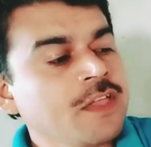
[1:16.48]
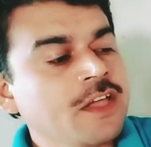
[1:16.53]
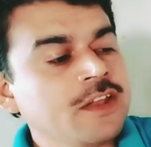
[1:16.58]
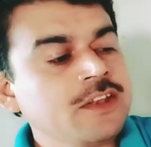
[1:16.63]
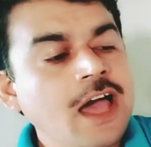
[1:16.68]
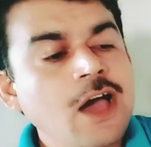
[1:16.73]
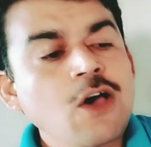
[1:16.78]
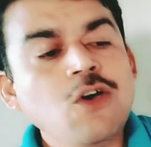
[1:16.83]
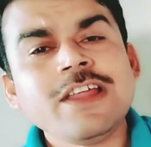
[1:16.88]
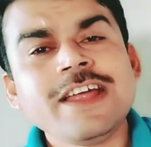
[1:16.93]

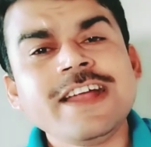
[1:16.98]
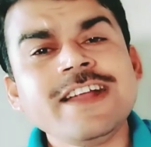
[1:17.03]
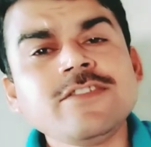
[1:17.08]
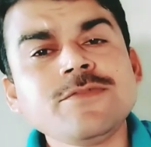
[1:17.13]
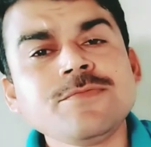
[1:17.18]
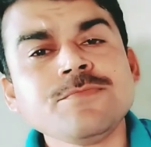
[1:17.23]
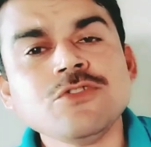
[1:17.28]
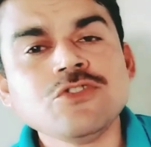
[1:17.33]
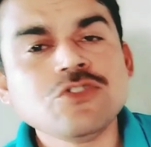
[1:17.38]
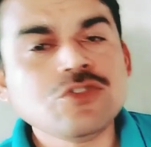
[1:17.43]
Now
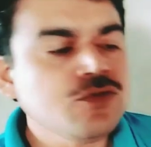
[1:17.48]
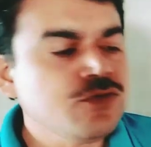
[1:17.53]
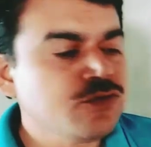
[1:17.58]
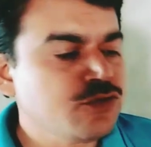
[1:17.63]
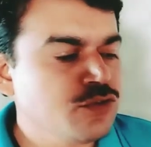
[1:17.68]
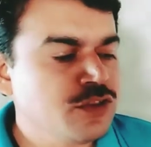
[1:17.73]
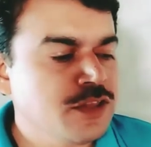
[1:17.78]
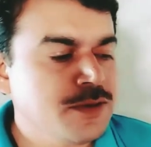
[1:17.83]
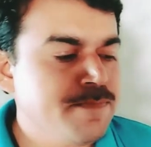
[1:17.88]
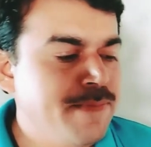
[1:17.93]
let's move
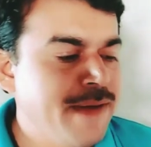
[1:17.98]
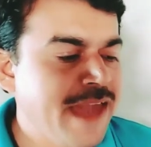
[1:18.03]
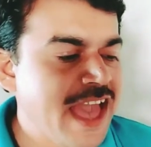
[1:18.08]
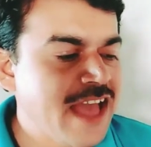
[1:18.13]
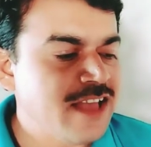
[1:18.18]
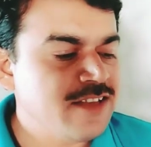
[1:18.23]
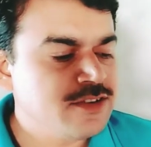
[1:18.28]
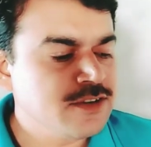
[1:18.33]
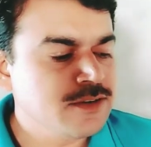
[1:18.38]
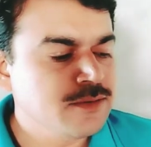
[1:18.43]
to the
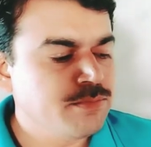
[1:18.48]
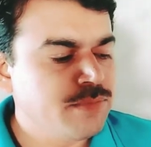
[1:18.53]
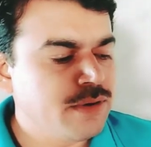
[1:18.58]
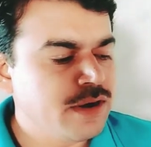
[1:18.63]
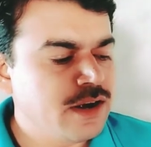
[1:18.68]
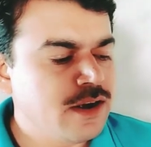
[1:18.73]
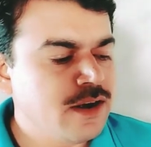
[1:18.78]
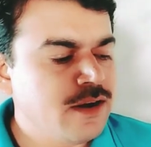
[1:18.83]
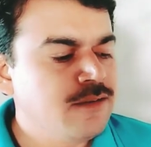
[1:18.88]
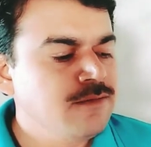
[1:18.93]
page
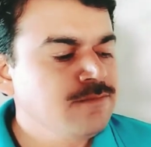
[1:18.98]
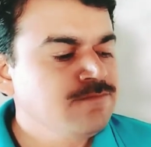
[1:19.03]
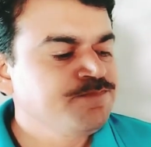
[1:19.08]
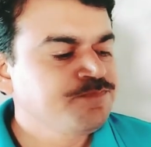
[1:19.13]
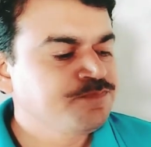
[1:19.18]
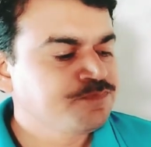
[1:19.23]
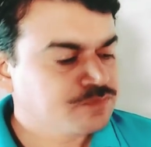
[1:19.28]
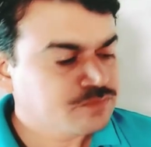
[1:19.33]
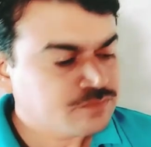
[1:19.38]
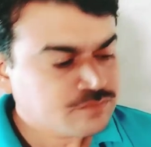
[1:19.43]
number,
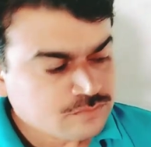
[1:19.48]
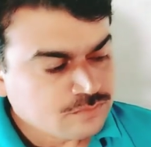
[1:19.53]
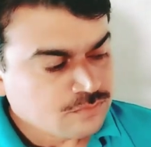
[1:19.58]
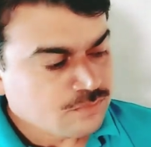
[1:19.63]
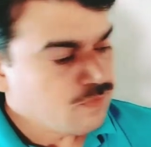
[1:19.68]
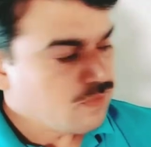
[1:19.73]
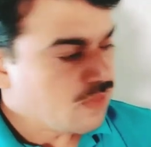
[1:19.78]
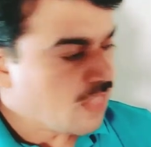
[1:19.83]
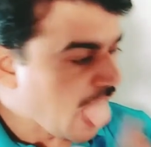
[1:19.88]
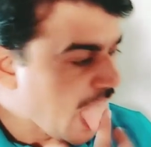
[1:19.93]

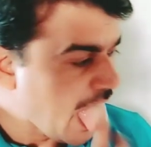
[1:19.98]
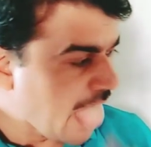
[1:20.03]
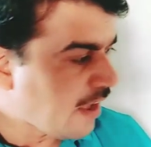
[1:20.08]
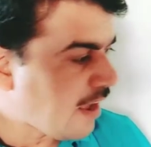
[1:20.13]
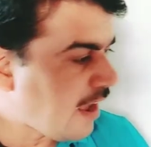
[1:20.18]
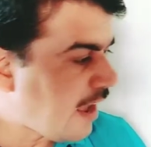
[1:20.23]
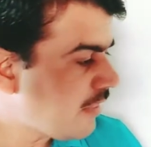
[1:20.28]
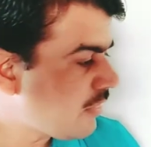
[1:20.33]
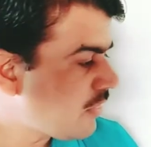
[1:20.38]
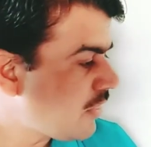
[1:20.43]

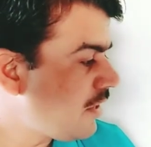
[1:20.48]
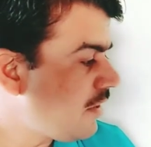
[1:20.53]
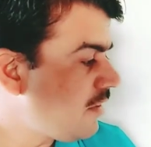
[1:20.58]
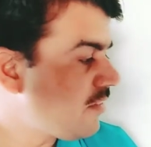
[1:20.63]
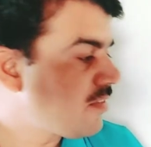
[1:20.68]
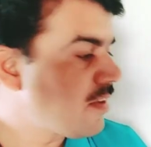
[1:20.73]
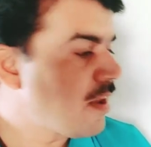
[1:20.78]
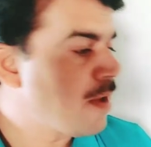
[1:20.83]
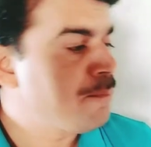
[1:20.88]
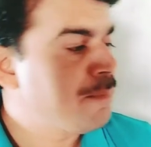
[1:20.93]
I think
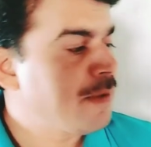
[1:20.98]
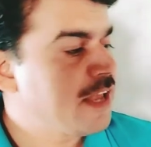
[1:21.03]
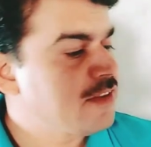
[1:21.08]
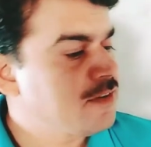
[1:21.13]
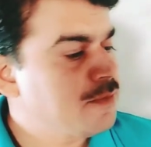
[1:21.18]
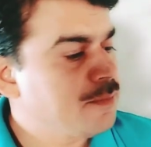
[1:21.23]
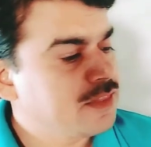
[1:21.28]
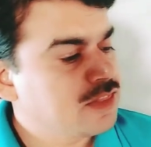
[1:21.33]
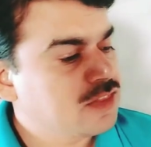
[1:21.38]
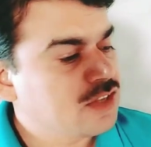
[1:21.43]
it's page
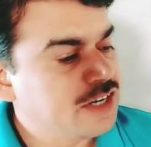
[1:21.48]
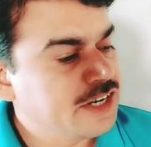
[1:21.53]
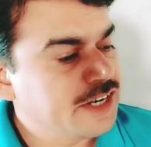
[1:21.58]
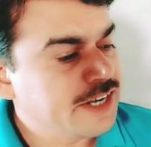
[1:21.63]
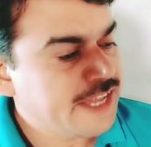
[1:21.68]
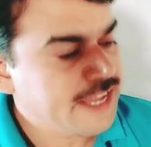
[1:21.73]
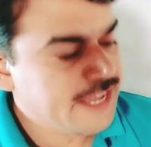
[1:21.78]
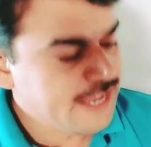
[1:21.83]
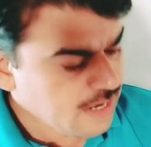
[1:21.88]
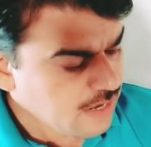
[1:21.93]
number
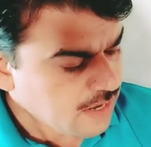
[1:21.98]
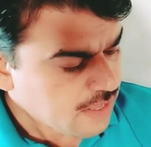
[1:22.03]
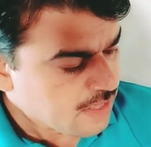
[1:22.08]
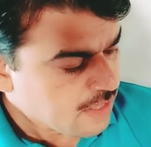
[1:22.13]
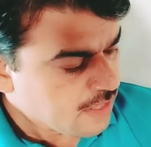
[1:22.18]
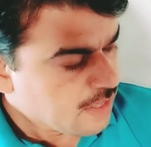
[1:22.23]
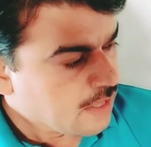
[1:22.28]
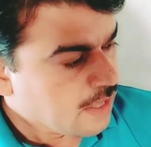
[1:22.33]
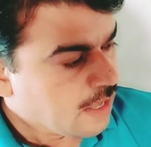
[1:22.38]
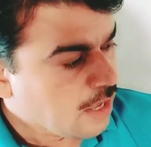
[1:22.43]
13.
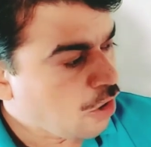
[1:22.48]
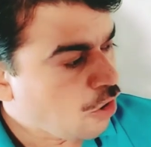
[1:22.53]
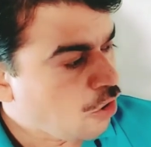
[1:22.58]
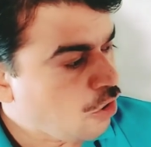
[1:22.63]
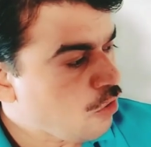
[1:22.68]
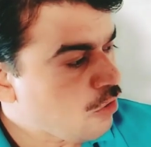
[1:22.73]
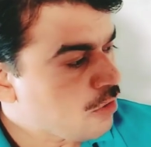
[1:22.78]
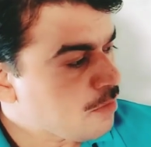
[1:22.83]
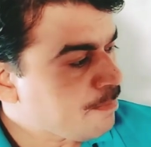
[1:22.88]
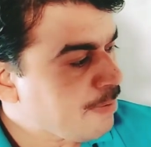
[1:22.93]

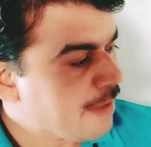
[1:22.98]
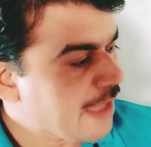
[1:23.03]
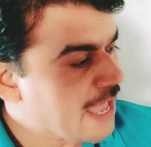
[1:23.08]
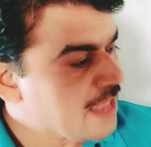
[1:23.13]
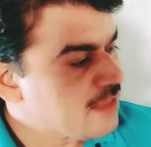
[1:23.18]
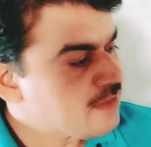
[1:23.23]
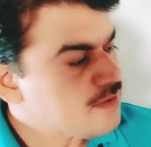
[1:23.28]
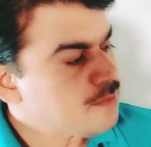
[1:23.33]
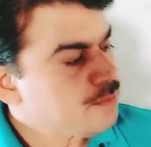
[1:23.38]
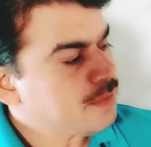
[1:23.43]
On
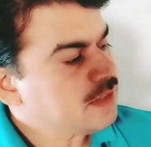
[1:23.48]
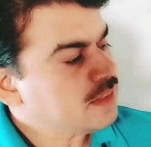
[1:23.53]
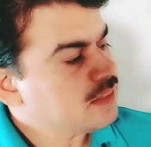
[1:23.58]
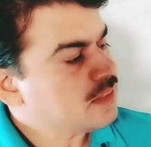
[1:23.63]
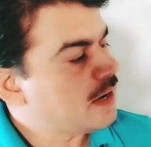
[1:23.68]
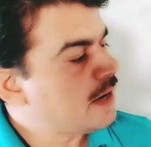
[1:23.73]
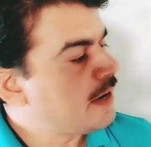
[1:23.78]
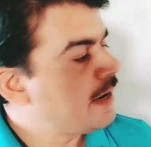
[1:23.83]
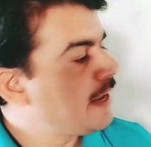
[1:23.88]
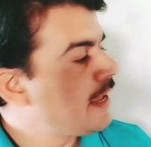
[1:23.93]
page number
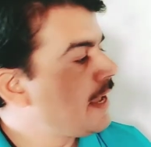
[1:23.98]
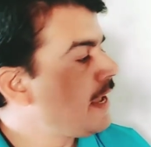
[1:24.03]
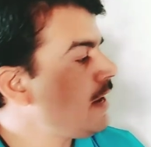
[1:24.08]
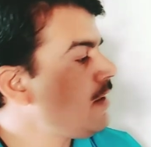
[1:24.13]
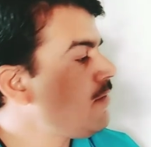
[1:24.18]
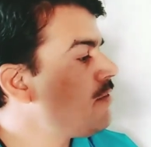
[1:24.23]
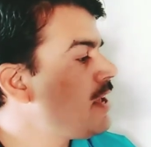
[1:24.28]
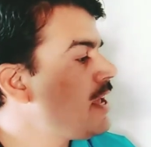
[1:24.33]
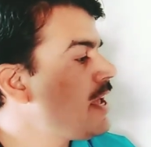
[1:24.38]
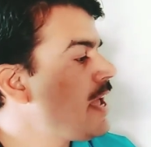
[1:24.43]

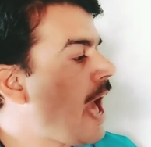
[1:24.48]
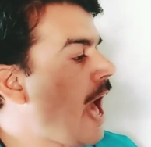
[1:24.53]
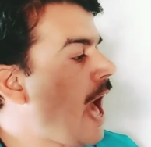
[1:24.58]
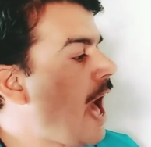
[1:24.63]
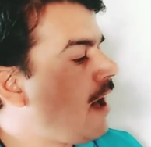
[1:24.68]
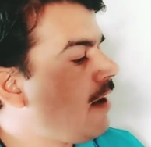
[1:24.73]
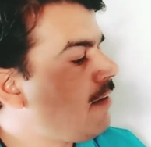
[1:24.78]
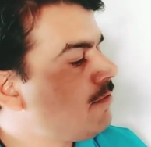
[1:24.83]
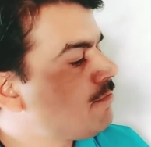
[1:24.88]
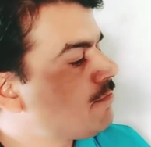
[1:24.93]
13 we
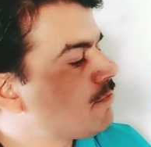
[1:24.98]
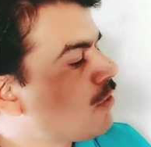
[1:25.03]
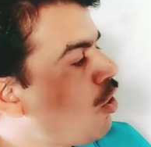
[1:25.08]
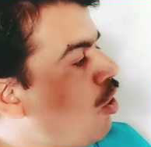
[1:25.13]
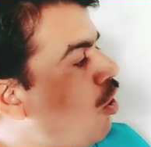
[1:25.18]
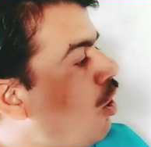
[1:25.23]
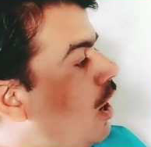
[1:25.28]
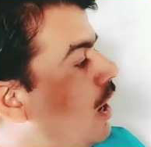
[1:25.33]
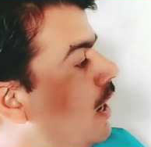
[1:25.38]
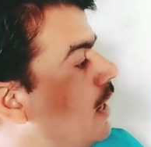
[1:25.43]
have
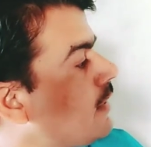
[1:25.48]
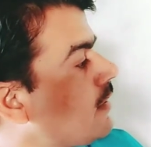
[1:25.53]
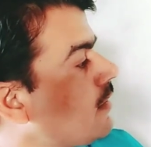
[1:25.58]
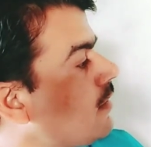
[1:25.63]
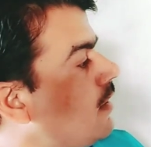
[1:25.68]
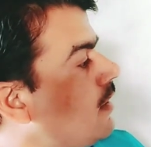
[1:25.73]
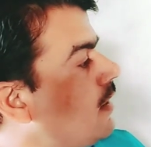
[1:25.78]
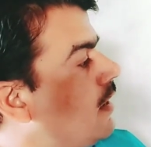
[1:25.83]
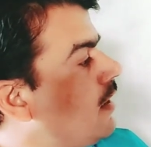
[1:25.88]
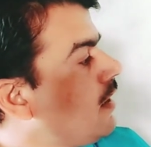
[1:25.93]
got
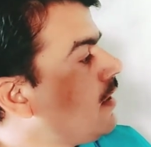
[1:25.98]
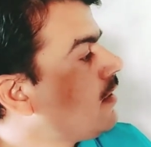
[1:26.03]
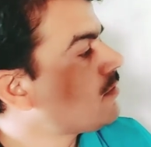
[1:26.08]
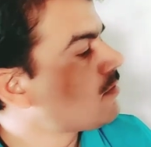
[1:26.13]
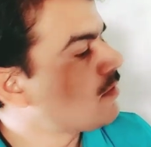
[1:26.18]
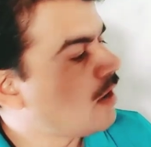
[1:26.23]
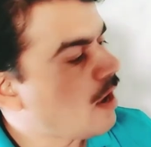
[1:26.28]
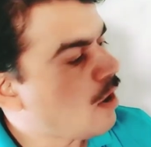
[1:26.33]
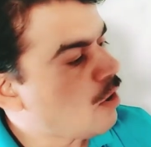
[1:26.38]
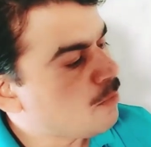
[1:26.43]

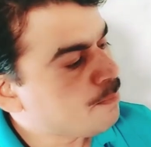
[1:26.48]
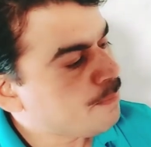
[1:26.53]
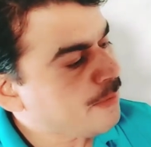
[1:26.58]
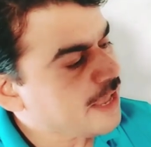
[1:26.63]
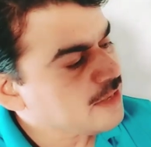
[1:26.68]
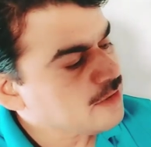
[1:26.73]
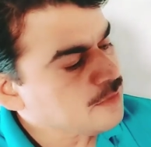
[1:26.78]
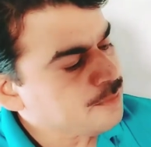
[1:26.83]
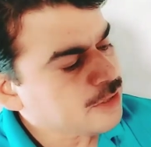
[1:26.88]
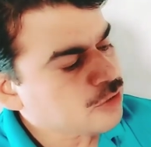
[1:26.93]
on
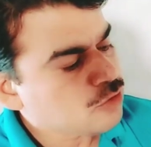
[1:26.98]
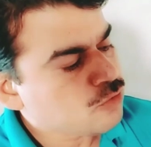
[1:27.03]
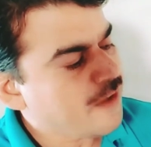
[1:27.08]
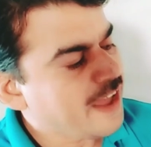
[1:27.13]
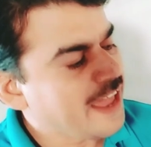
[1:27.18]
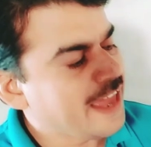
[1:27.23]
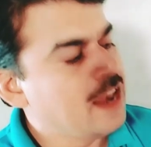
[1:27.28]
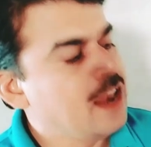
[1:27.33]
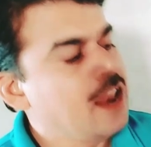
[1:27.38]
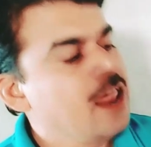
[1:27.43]
page number
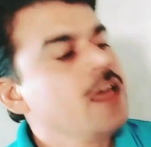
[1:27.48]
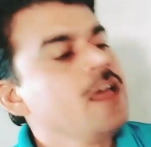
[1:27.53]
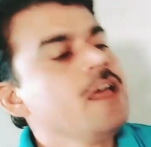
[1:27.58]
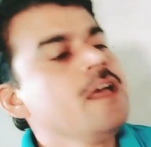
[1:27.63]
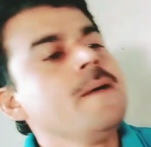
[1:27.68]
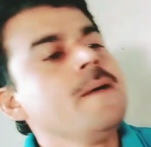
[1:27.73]
12.